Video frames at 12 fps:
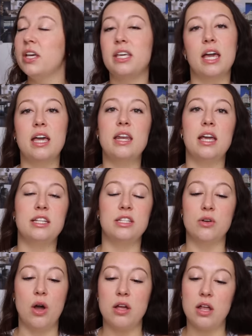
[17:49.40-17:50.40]
Again,
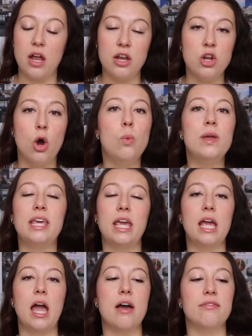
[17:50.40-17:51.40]
I know we
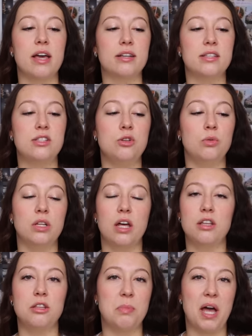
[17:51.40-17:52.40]
can't have access to a lot
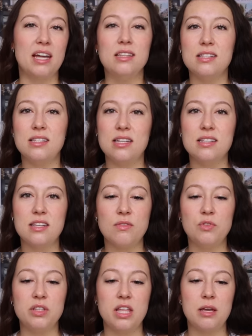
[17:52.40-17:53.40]
of the behind the scenes
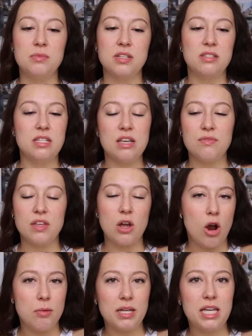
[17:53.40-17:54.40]
stuff with them to see if they
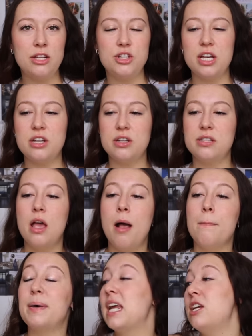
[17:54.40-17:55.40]
are making changes,
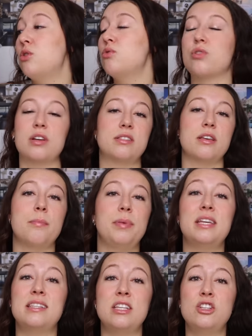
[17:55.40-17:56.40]
but I don't trust them
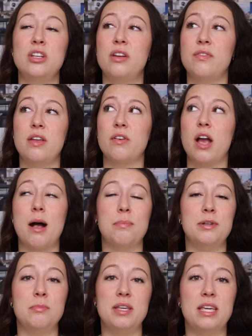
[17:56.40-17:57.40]
because this should have never
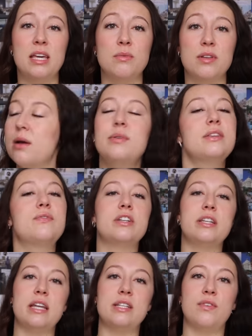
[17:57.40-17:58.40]
happened to begin with. That was it for
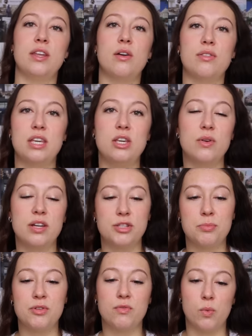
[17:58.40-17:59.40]
today's video. Thank you guys
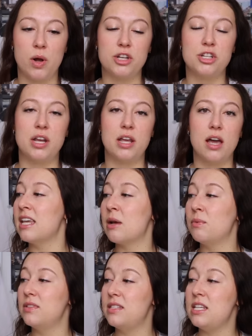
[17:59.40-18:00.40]
so much for watching, and I
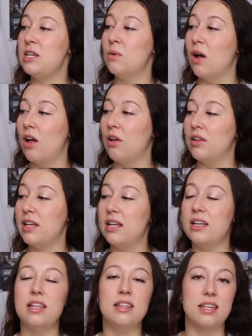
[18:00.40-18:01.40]
will see you all
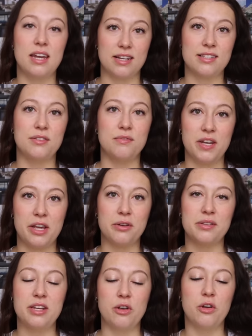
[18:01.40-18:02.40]
in the next video.
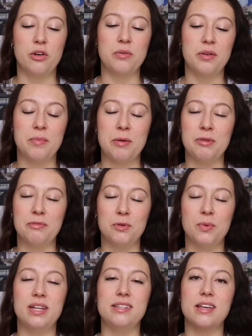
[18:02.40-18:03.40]
Stay glowing, my beautiful
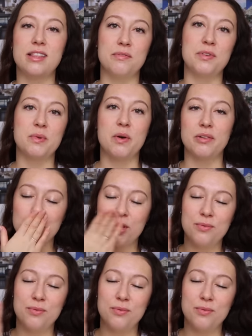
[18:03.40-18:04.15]
queens. I love you all.